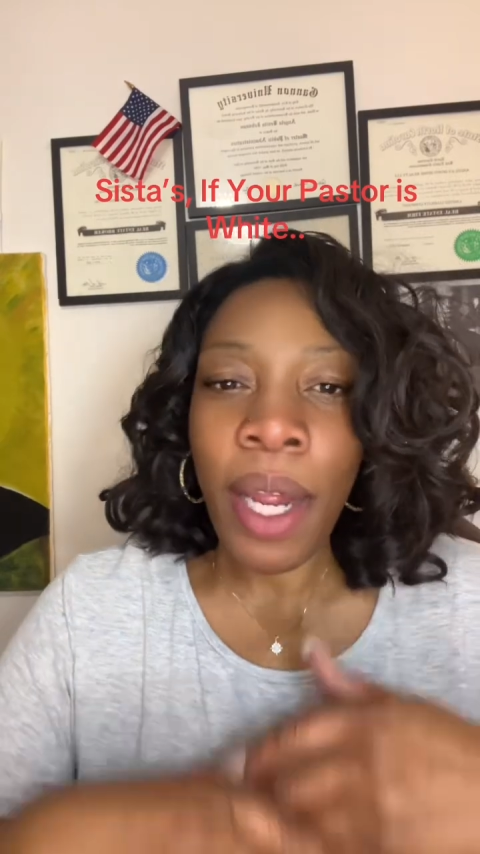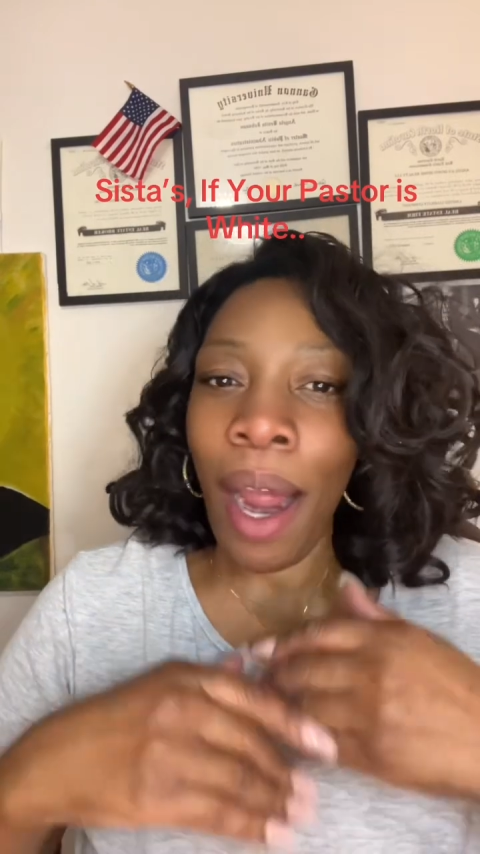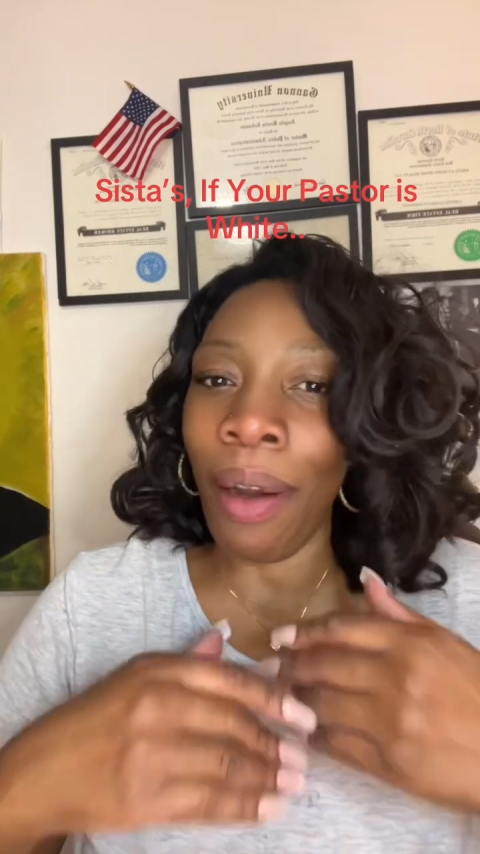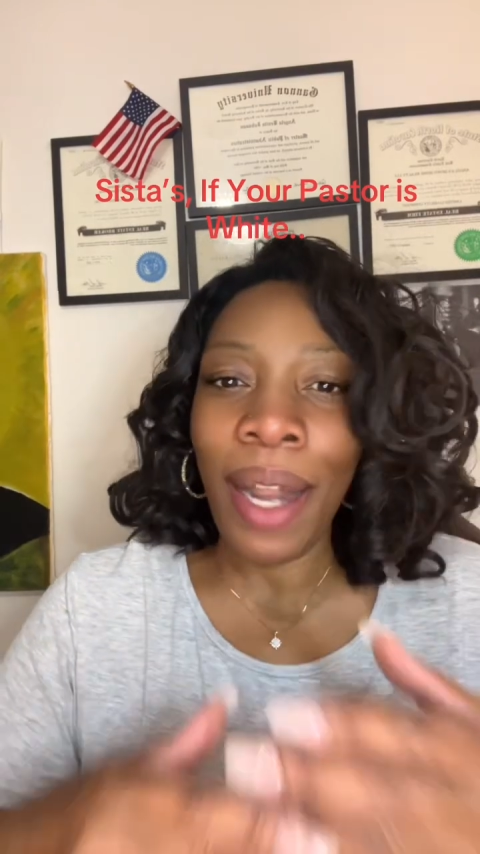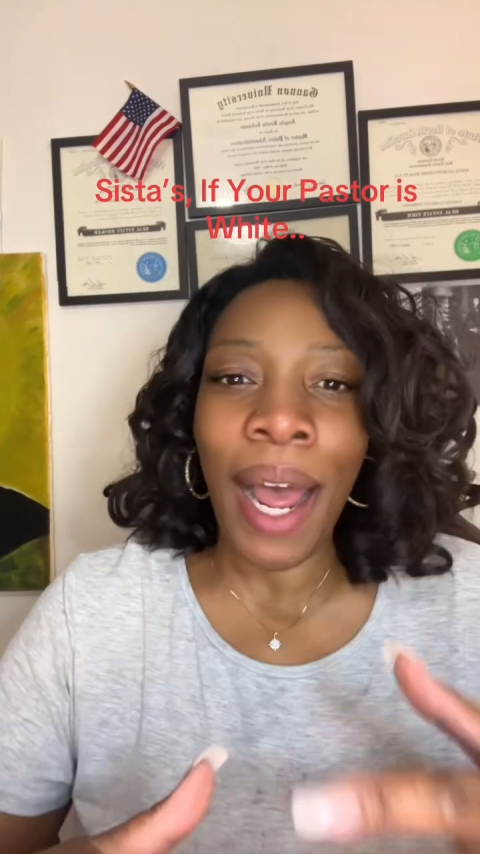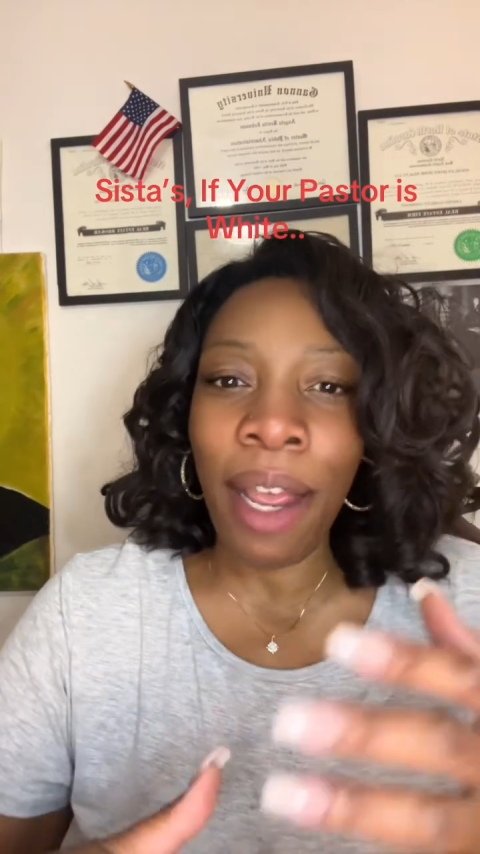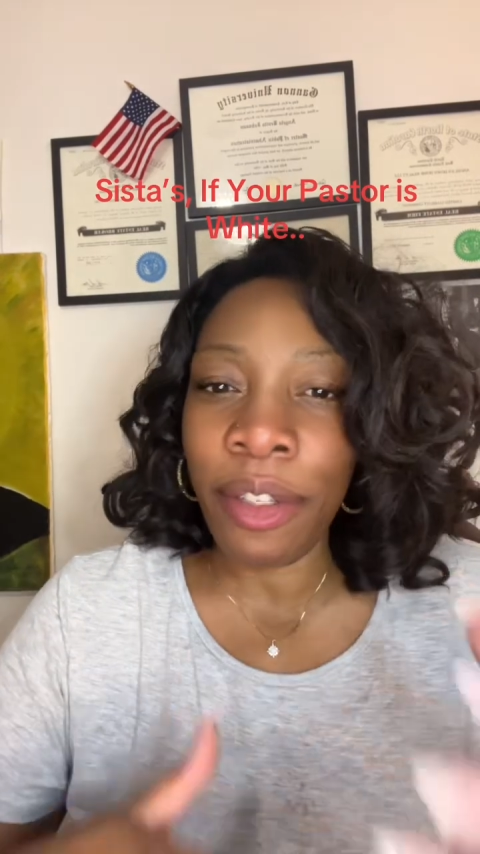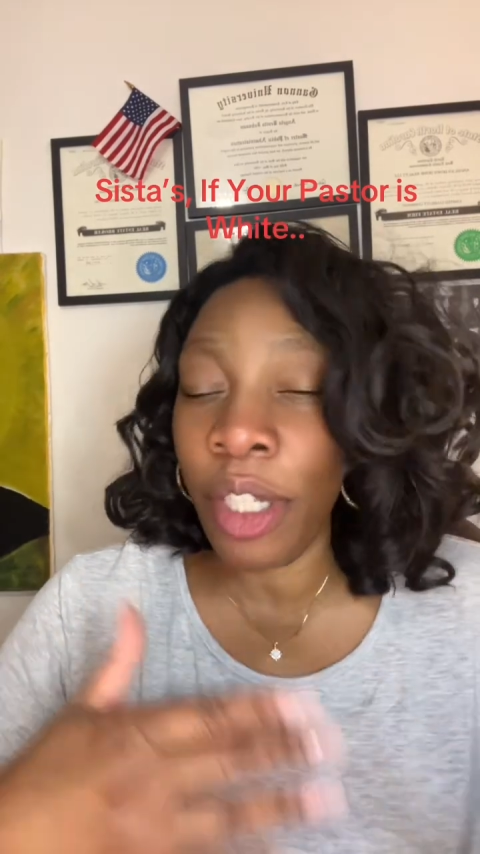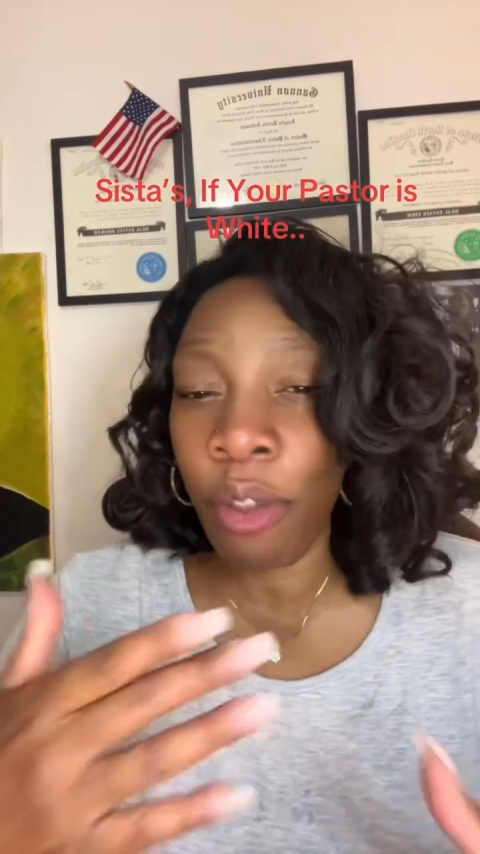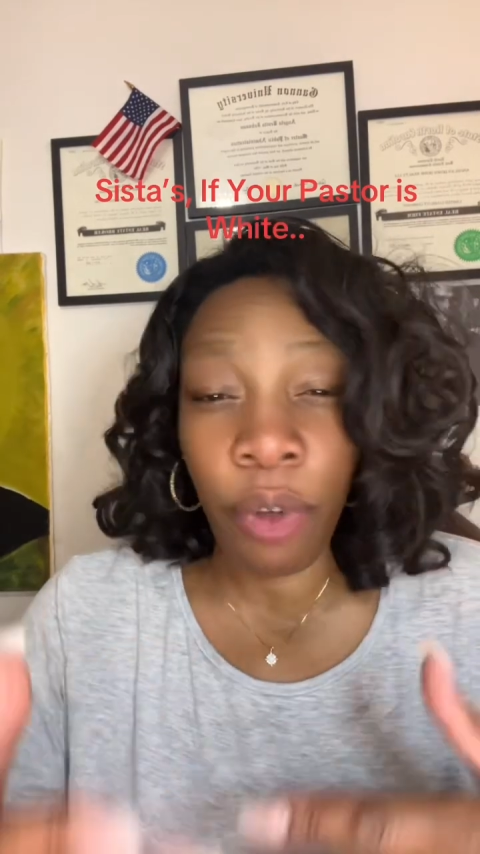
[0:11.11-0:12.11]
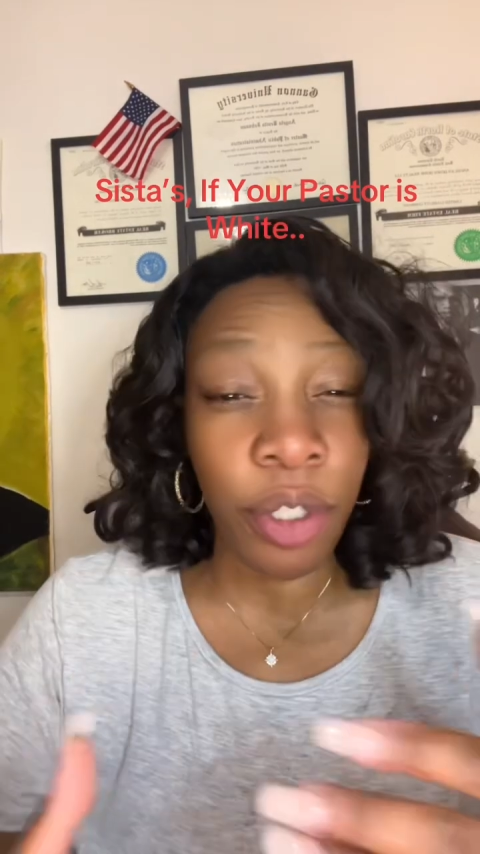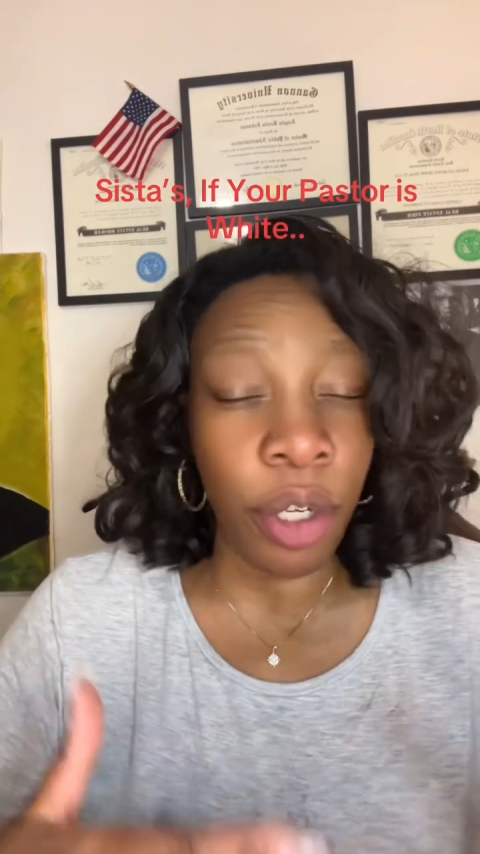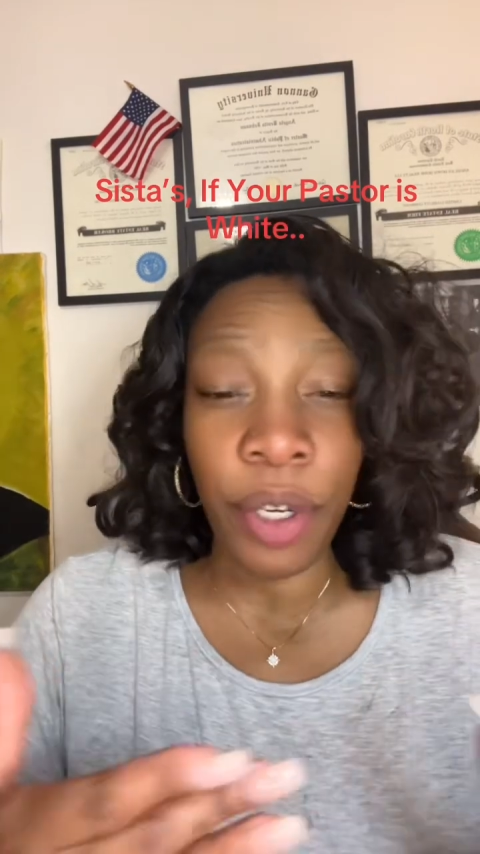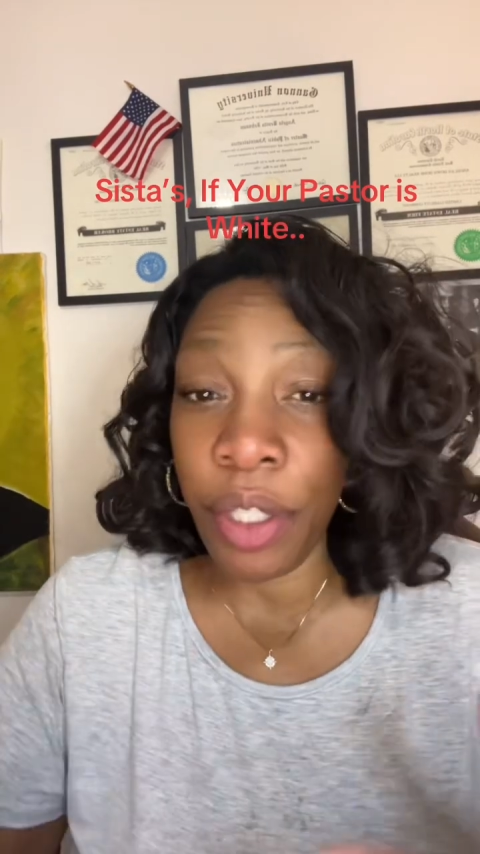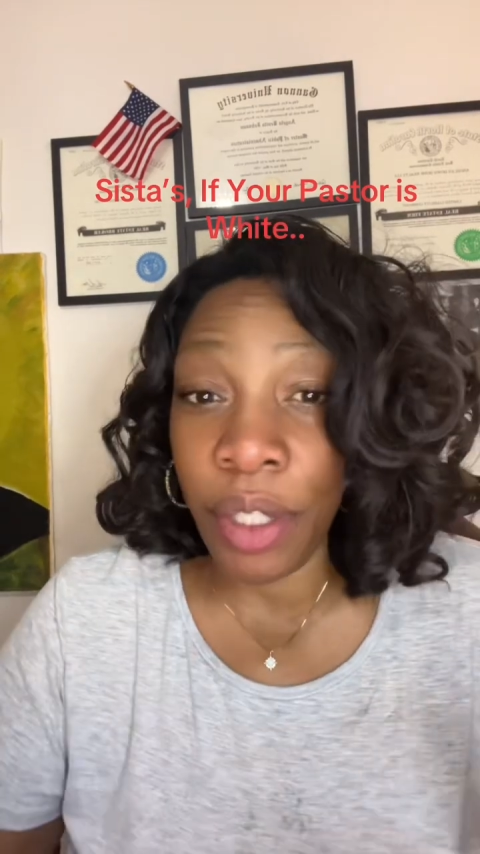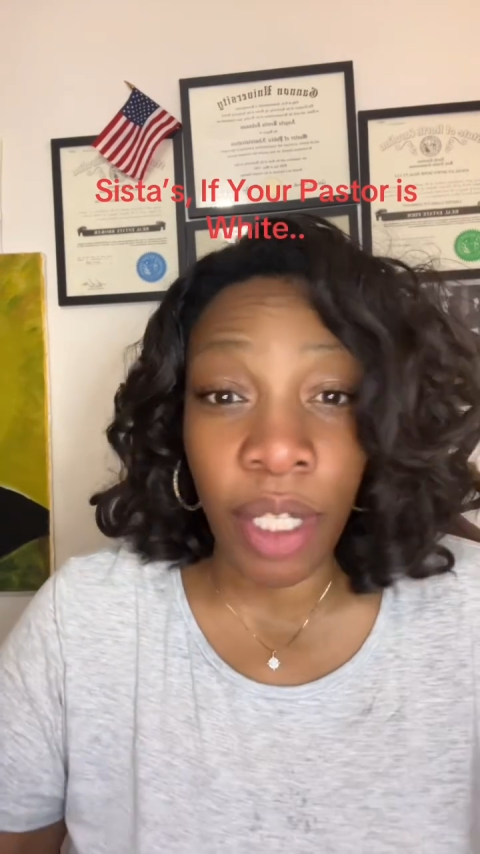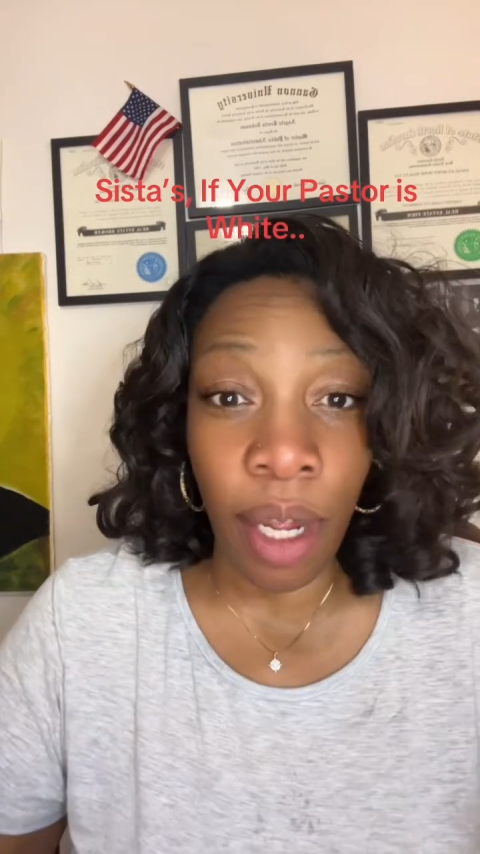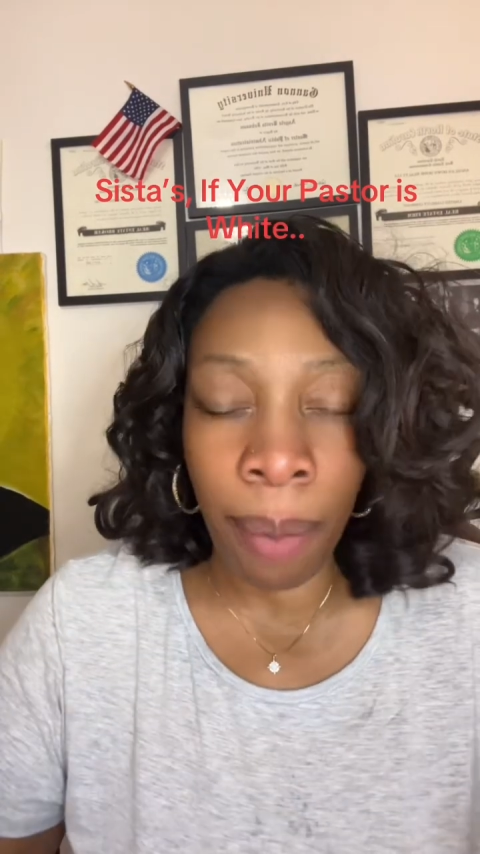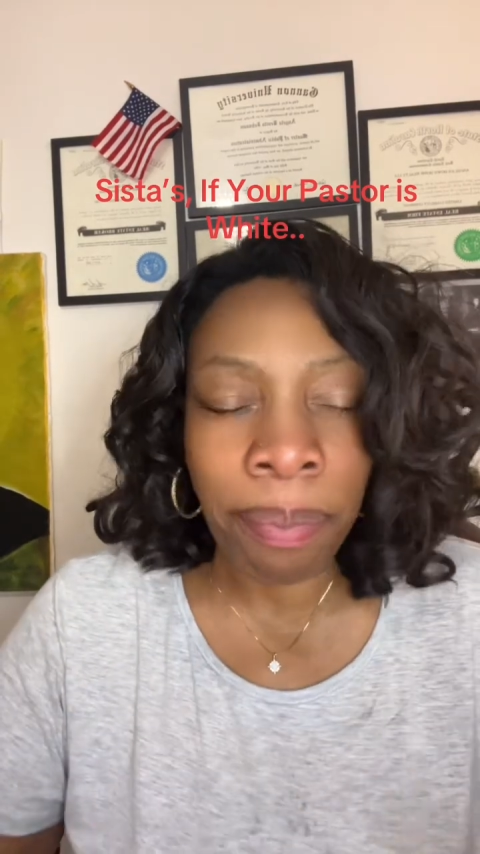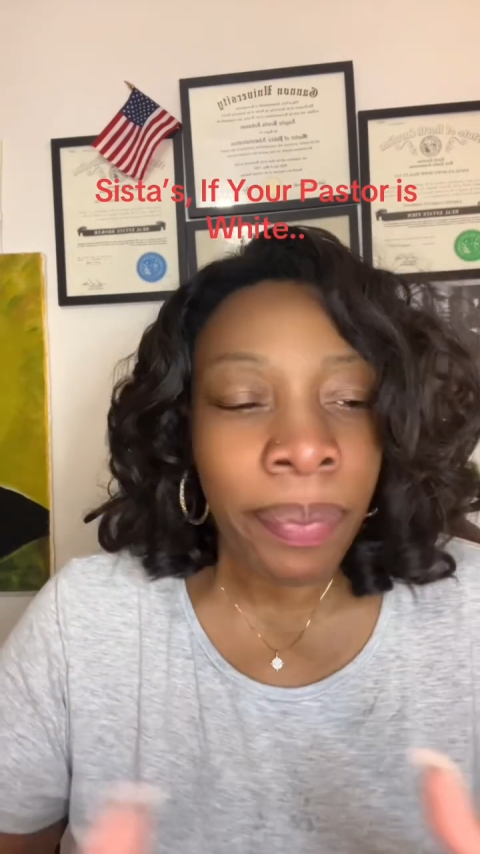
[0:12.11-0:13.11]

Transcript: our lives, just for generations to come.